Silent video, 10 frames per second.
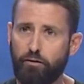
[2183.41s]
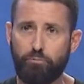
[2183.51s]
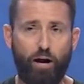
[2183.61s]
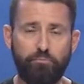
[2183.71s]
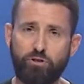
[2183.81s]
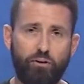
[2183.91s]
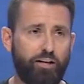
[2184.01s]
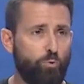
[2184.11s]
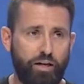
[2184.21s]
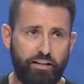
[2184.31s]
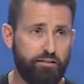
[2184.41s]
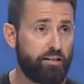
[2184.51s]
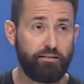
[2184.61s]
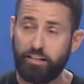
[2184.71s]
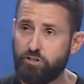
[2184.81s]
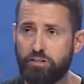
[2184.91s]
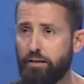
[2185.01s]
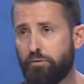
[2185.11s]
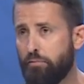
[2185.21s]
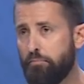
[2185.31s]
Problems are like weeds, they just
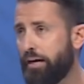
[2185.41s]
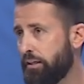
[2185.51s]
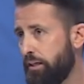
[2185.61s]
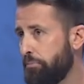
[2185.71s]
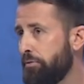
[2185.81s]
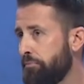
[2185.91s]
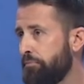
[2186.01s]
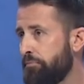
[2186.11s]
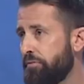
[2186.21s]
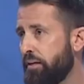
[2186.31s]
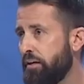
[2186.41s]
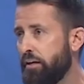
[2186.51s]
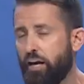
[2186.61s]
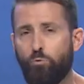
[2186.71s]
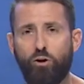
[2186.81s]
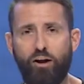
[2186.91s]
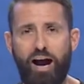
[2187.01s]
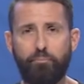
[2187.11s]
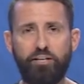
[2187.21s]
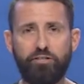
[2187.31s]
keep coming back up. And what will
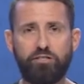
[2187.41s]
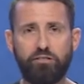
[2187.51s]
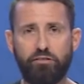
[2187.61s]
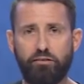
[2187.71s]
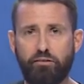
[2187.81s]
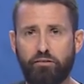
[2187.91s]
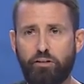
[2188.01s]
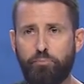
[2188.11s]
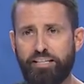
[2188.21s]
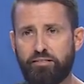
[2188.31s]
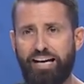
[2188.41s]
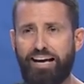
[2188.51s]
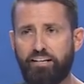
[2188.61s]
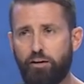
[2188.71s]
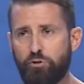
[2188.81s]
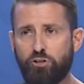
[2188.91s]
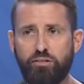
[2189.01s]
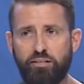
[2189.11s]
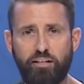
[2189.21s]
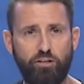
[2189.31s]
happen is it'll be a sad day when you
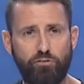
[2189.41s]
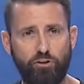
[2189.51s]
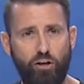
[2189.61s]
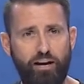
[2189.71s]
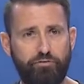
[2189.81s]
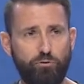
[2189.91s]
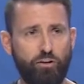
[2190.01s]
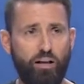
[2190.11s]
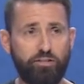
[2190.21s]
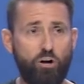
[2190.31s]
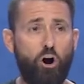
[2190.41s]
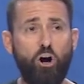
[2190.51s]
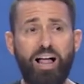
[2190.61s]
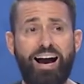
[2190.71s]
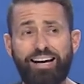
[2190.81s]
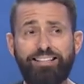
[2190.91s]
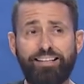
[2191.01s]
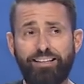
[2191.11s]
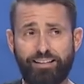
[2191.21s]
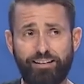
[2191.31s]
get to the end of your life and realize all I
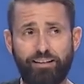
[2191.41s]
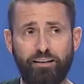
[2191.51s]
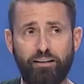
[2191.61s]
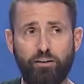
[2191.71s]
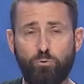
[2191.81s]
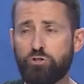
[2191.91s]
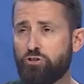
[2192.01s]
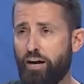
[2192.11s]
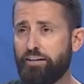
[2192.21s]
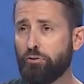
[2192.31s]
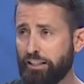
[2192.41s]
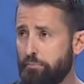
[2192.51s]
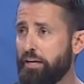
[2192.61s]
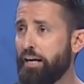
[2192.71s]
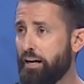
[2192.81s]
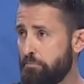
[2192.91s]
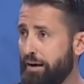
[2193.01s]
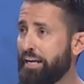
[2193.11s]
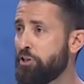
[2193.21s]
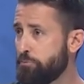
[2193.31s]
did was try to eliminate and
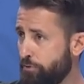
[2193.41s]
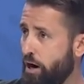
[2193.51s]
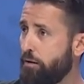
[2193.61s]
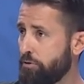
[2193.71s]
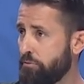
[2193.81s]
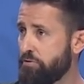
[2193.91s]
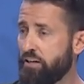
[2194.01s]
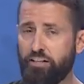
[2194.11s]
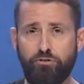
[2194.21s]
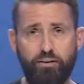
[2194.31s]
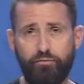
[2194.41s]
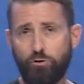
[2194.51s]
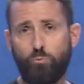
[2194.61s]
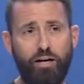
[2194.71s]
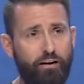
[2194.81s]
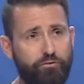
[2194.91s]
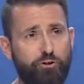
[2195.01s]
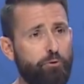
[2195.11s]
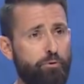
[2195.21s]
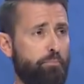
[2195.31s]
manage problems, and you never went after
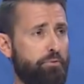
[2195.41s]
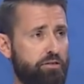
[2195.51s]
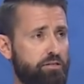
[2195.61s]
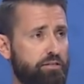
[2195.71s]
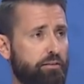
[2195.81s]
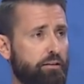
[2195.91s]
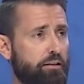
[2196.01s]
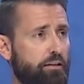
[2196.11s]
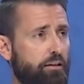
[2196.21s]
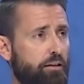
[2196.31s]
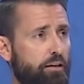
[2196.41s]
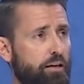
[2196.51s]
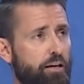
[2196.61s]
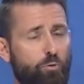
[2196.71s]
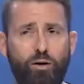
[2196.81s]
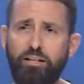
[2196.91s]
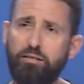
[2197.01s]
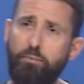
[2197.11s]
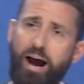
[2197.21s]
your purpose. And what ends up